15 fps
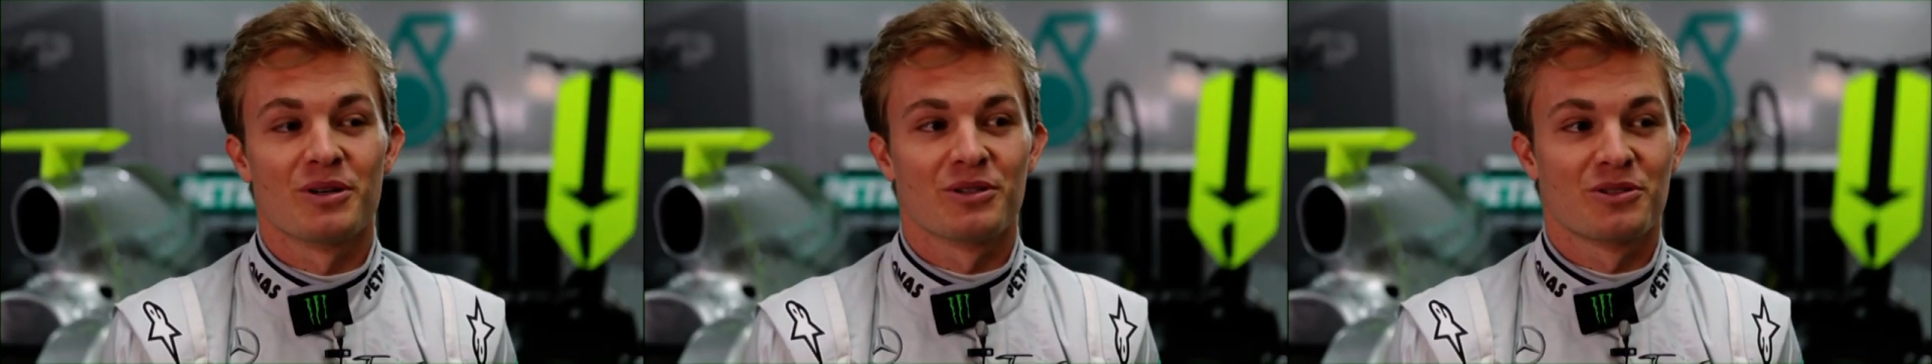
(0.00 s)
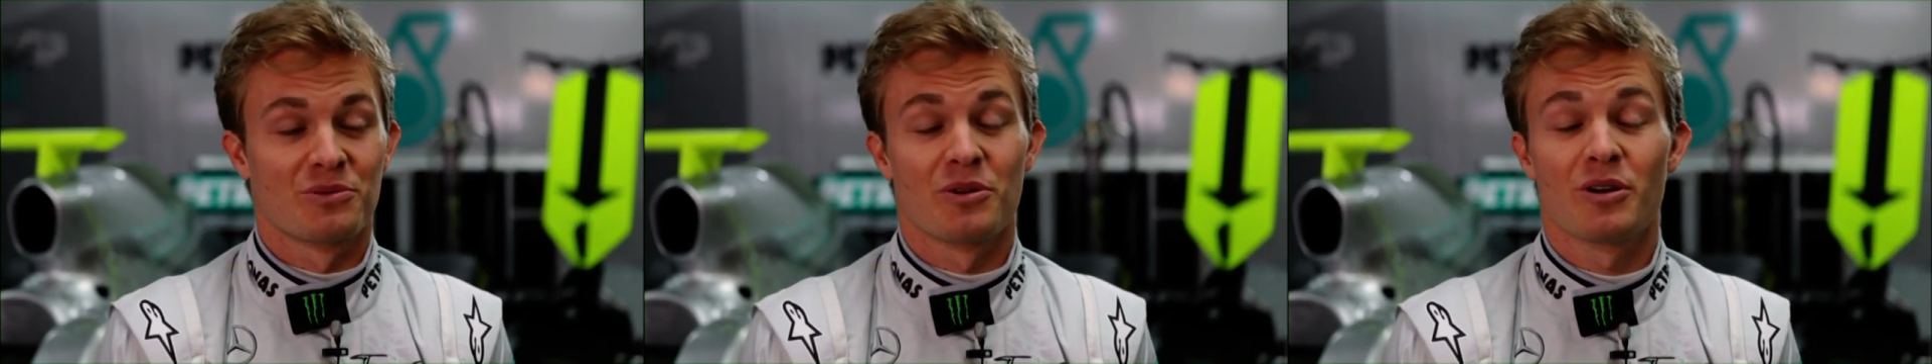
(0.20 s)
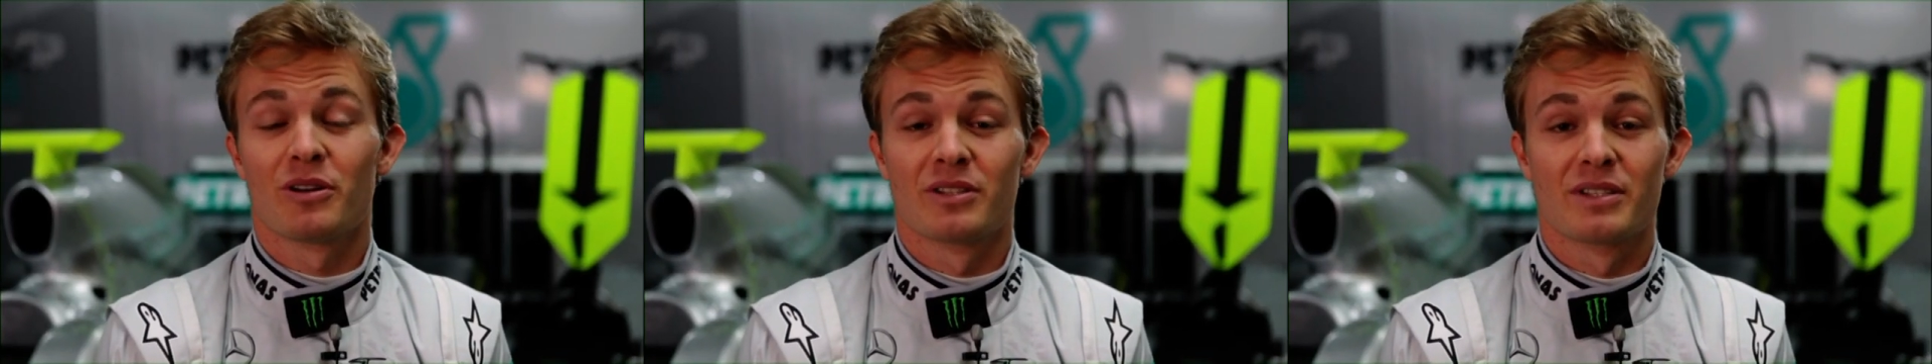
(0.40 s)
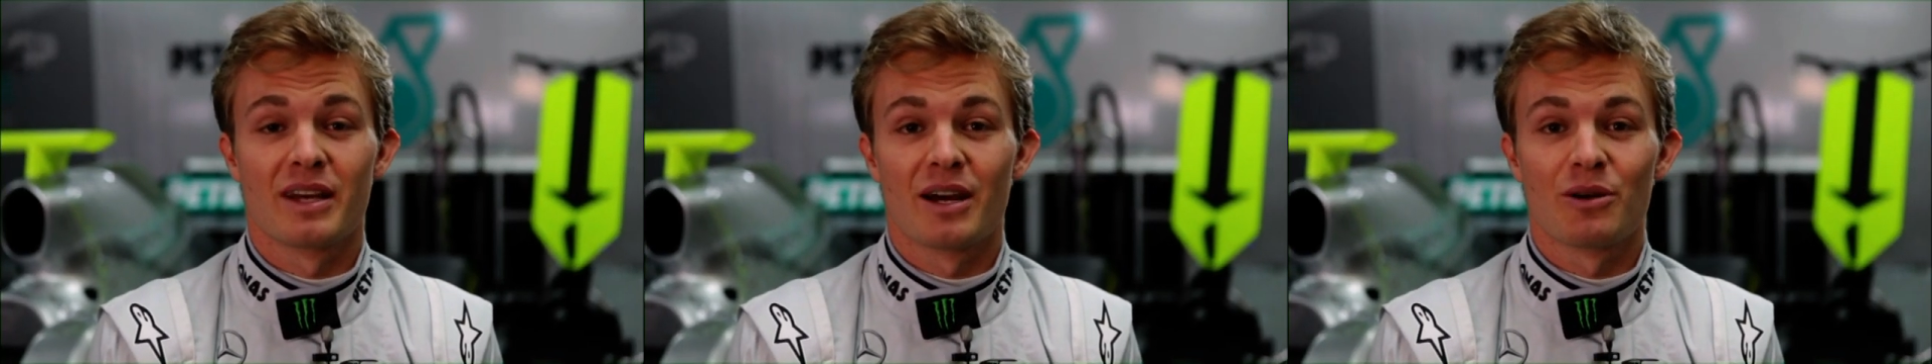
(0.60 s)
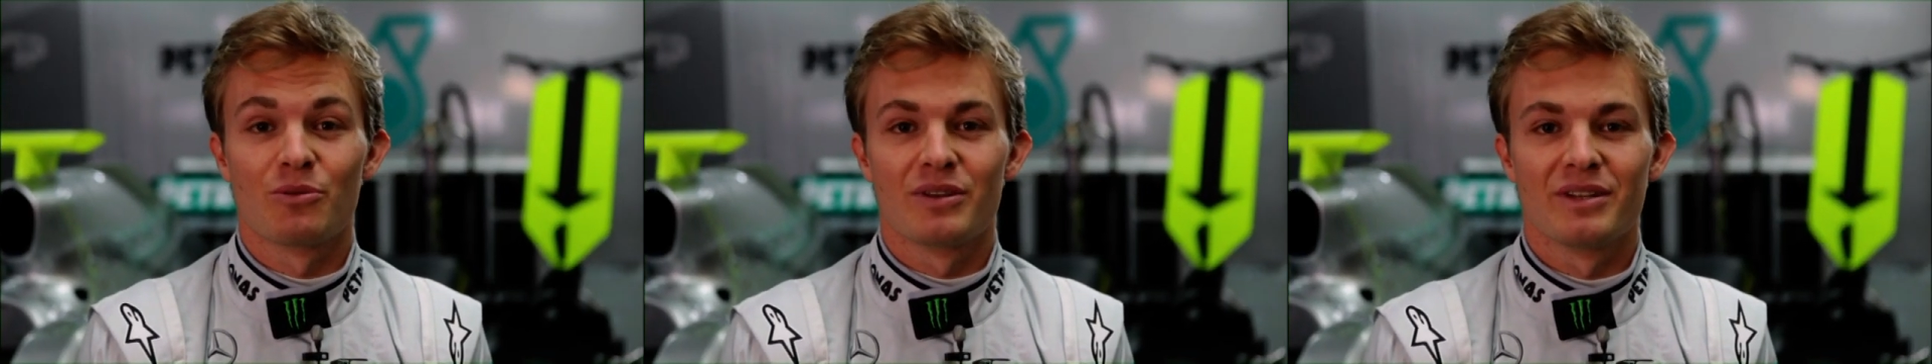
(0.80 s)
uh, to be honest,
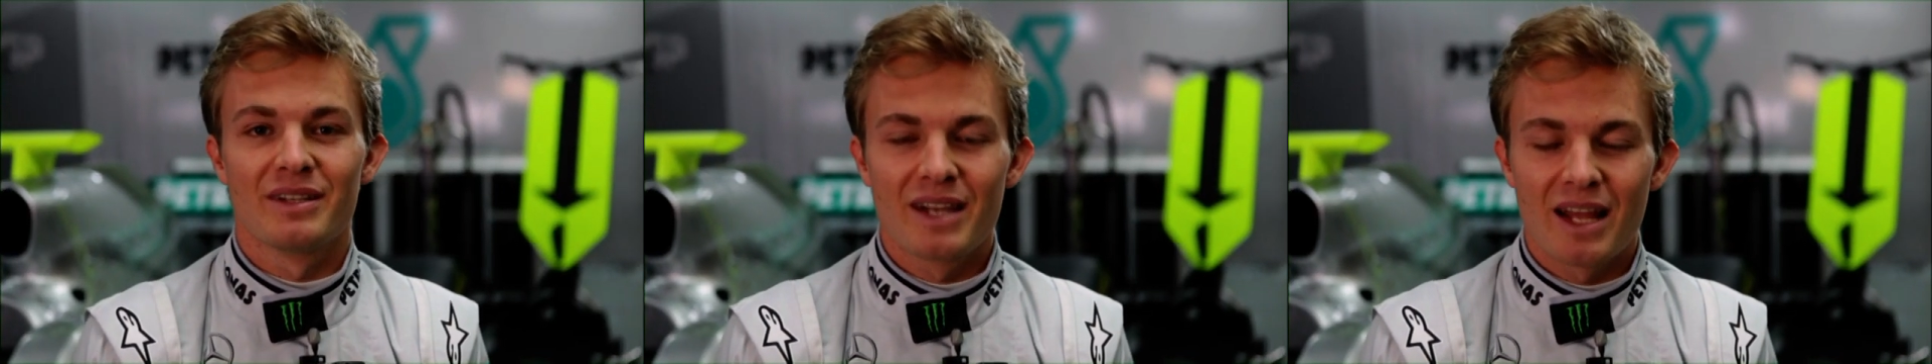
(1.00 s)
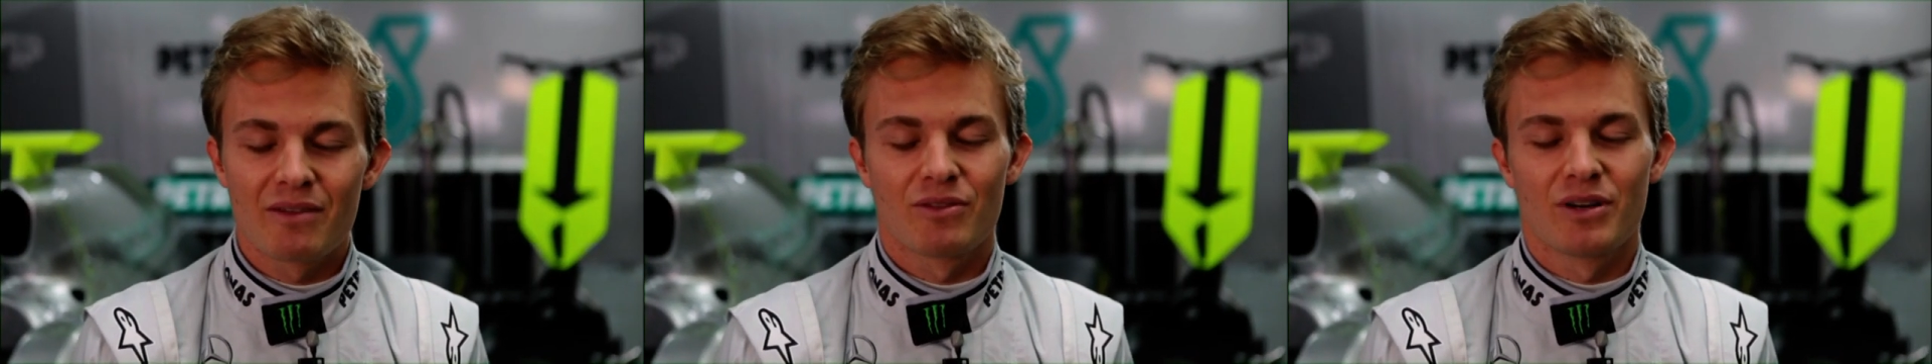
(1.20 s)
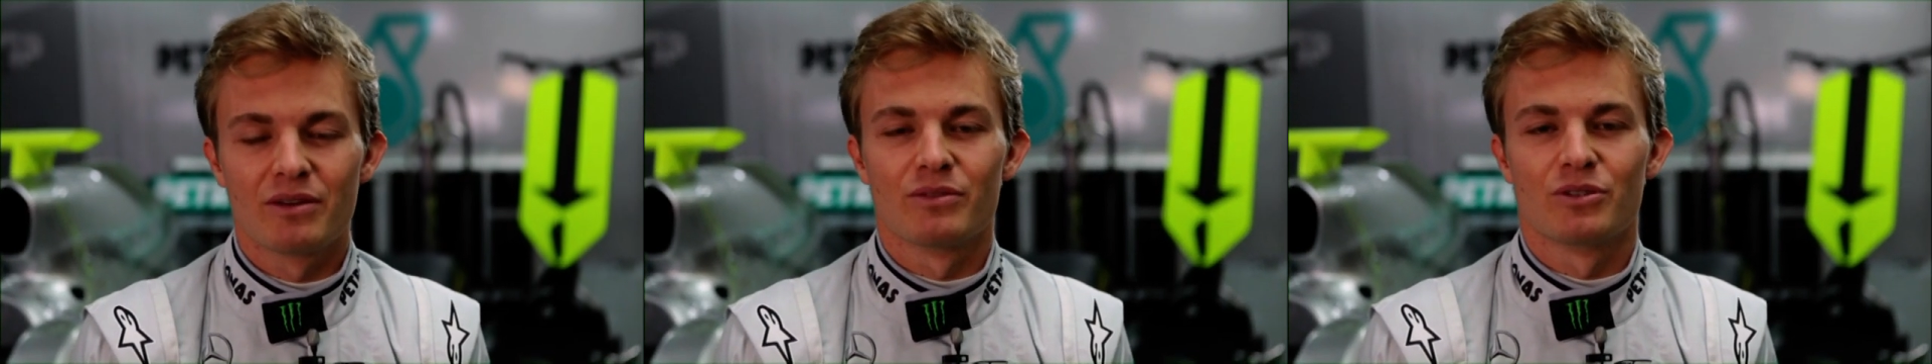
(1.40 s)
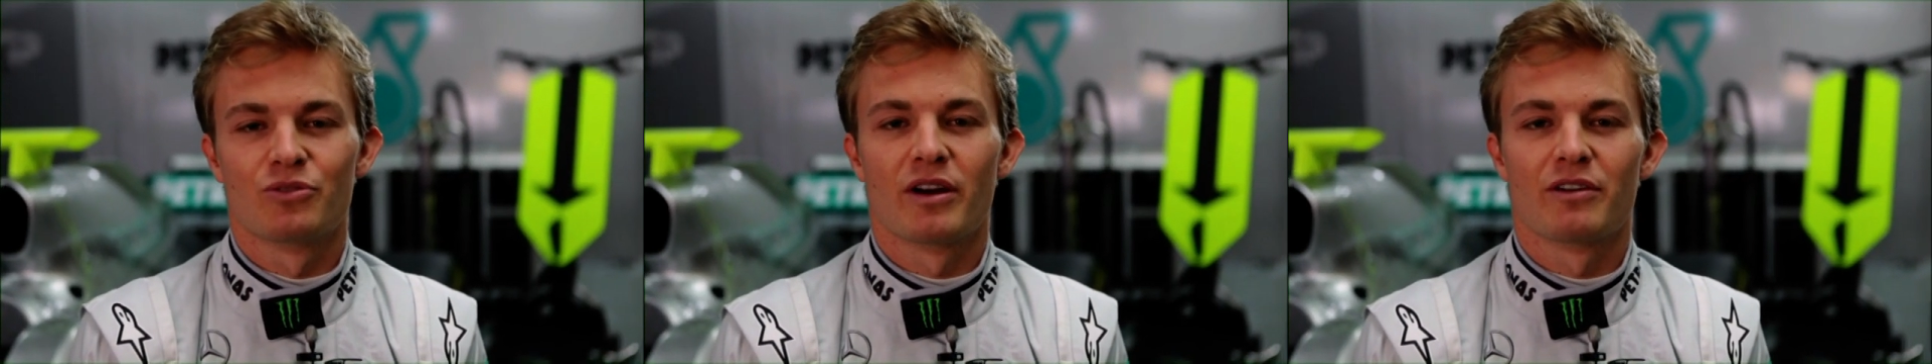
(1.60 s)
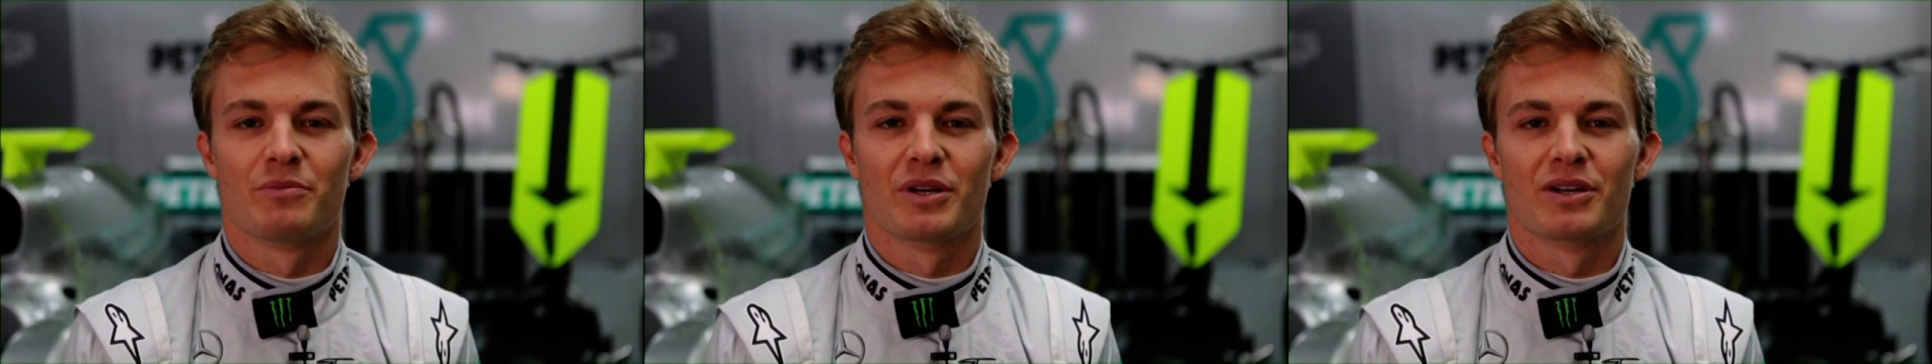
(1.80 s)
I would never ever
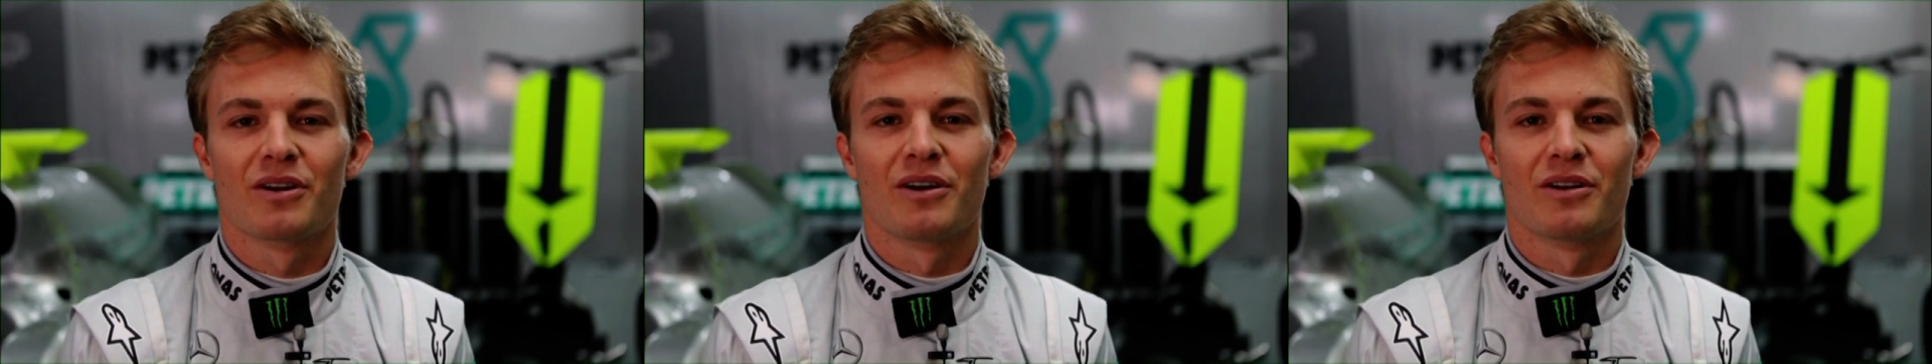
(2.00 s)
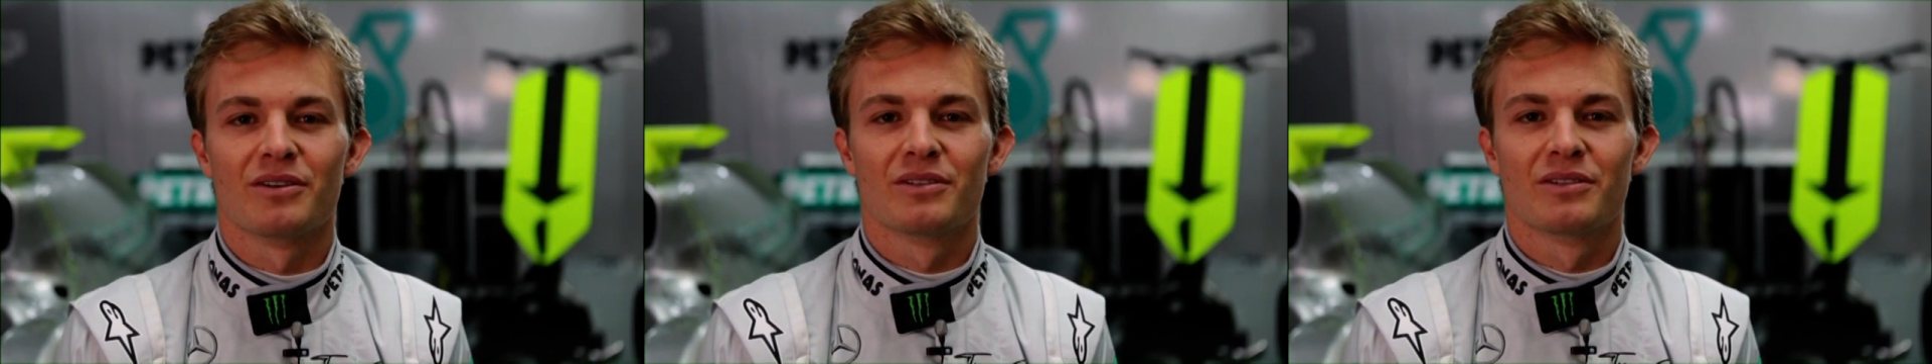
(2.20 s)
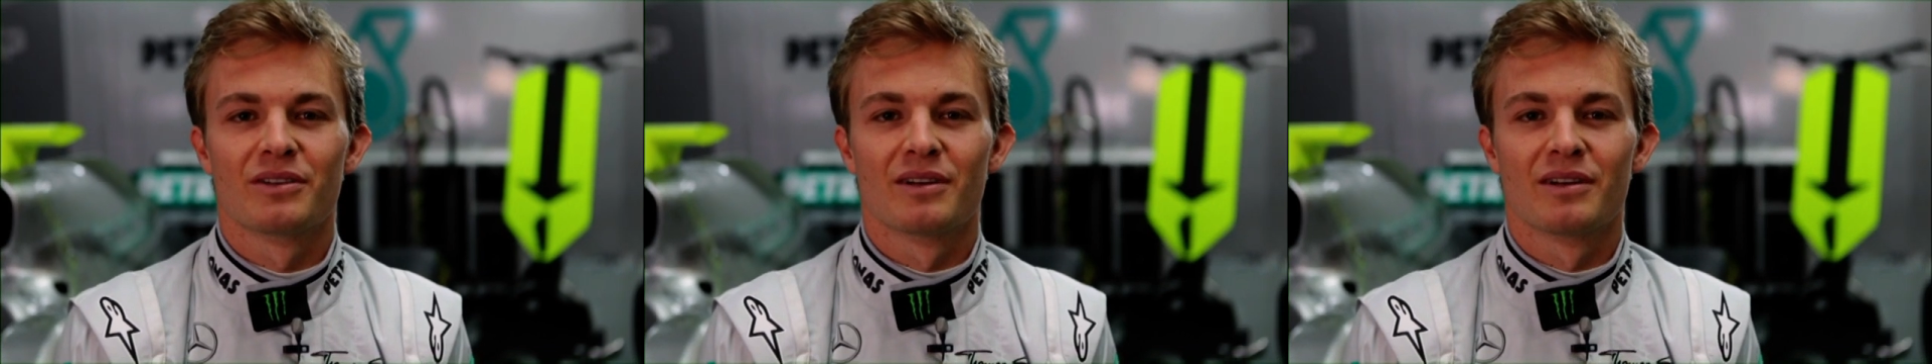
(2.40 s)
drive my car